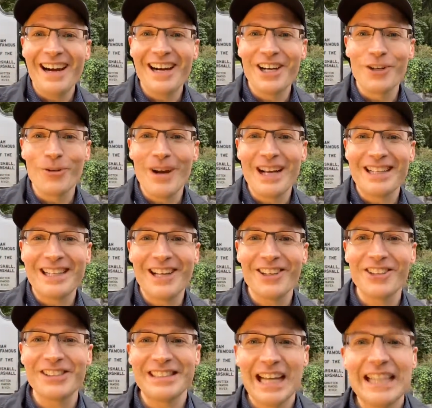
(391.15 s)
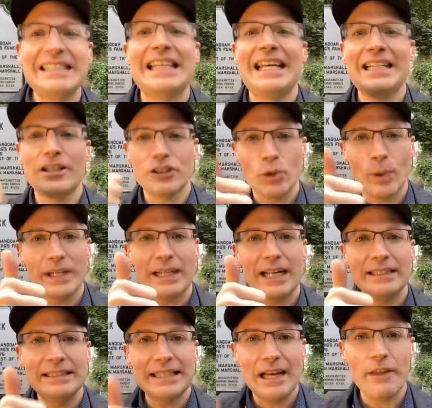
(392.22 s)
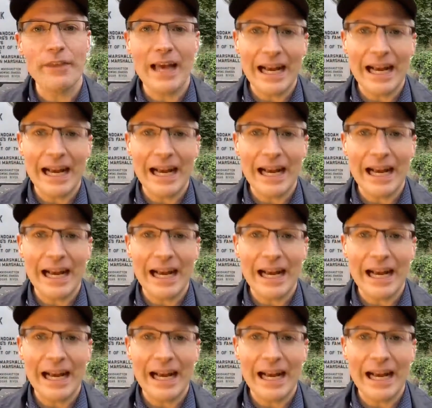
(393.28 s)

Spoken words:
Greg, colors nice heading on 29 South.